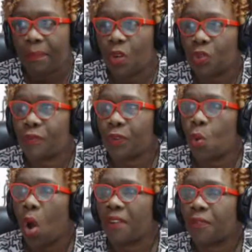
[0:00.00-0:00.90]
Those of
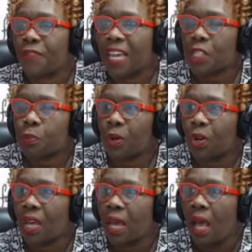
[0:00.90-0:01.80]
you on
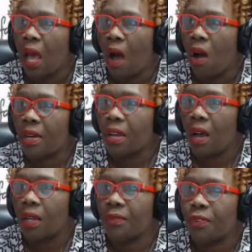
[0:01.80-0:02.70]
Facebook, on
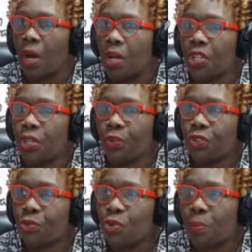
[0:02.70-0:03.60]

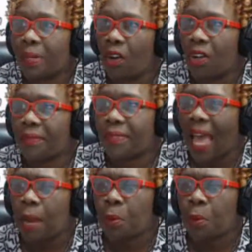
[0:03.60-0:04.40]
YouTube and all of that,